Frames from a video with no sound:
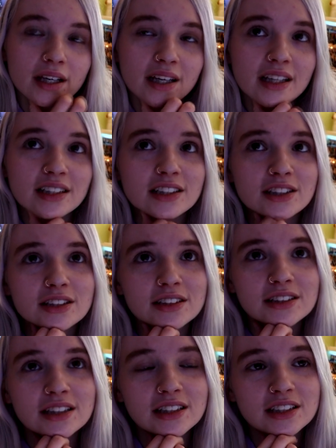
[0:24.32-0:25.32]

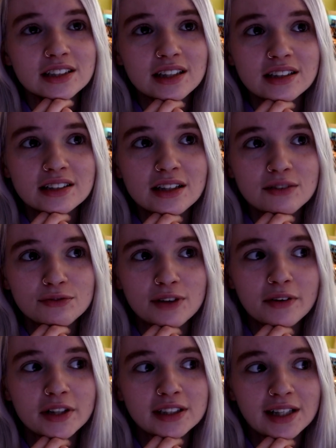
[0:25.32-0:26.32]
it's not
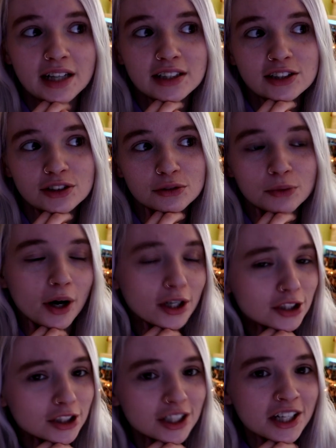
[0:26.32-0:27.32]
very nice to
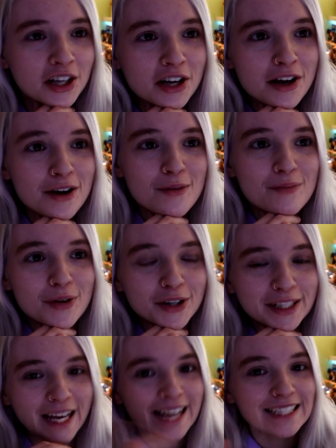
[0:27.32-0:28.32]
watch,
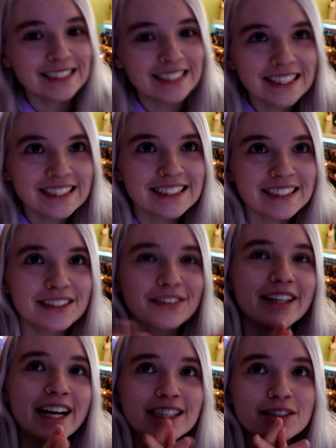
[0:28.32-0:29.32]
but as it's a
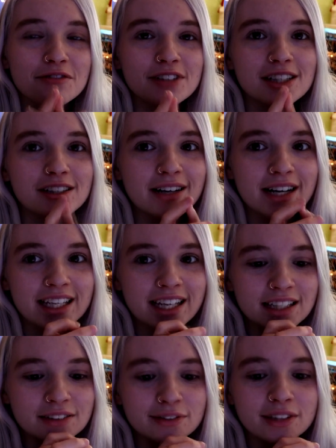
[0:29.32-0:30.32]
reaction video, I
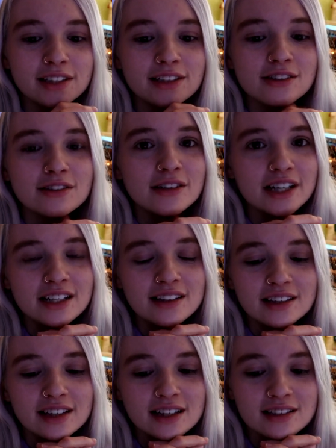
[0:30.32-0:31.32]
can't really do
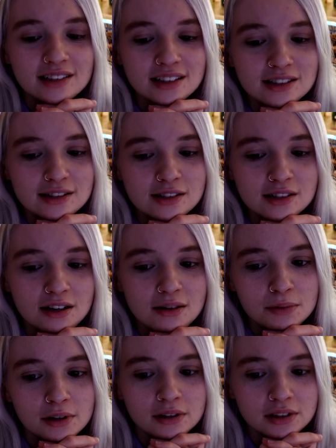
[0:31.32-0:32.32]
anything else than just
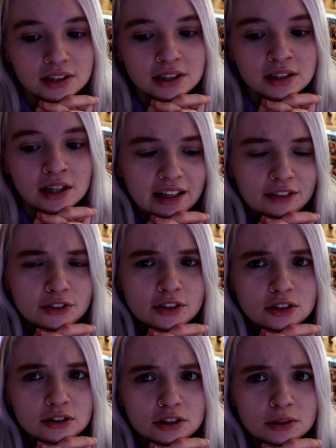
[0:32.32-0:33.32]
upload it. And I feel
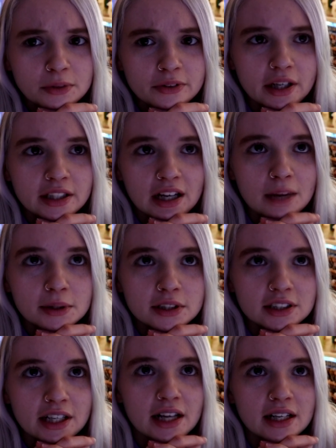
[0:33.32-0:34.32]
so stupid right now
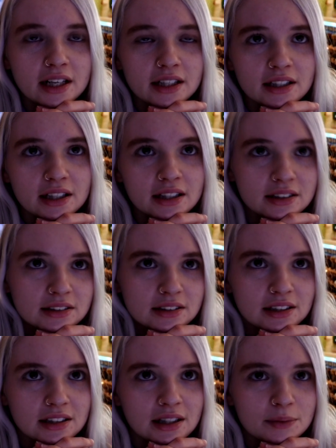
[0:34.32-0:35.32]
because
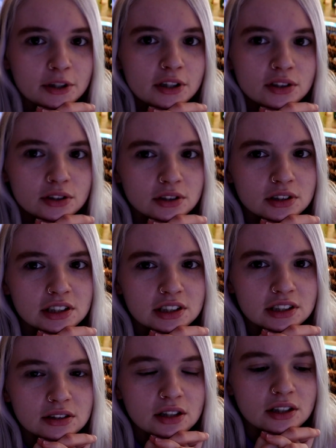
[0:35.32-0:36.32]
I'm not used to
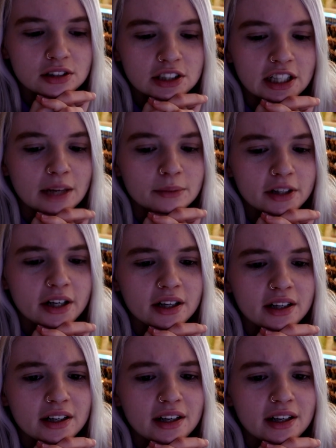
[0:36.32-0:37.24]
this other camera